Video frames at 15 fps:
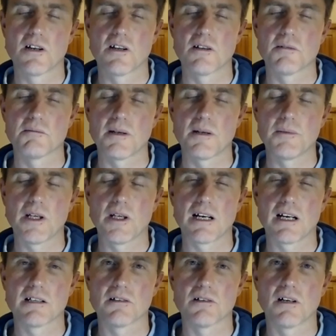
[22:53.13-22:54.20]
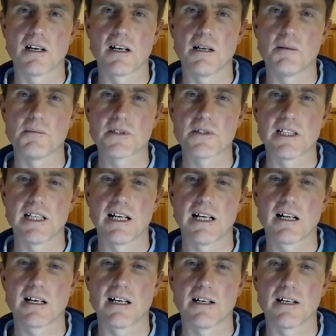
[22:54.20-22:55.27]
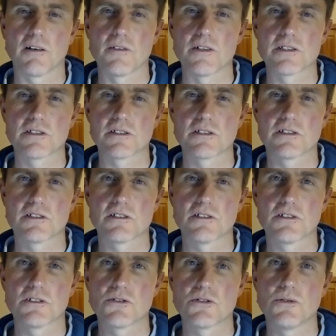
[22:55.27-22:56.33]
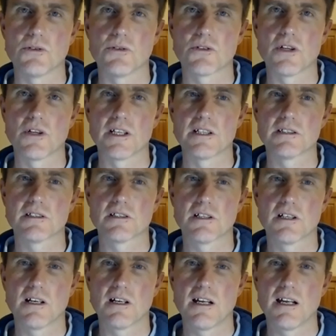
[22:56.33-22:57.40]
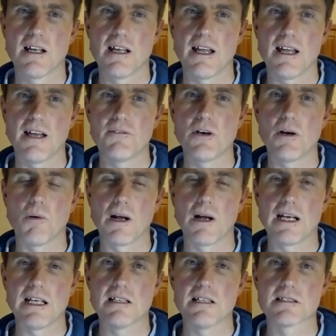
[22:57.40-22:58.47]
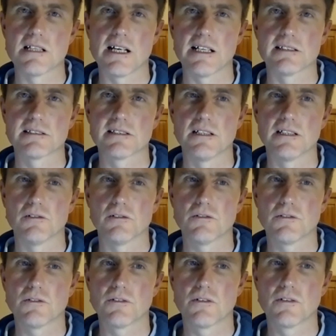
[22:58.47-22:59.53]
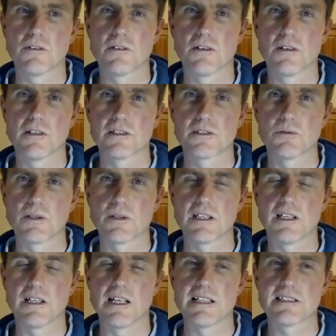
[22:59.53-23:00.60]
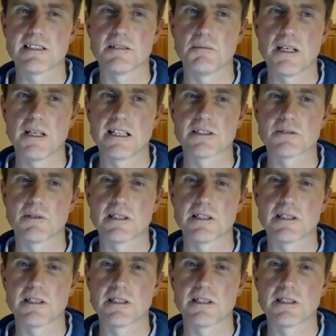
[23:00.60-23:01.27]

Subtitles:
And maybe you get a little glimpse, an inkling of this truth that everyone is that self. That's what the lesson means when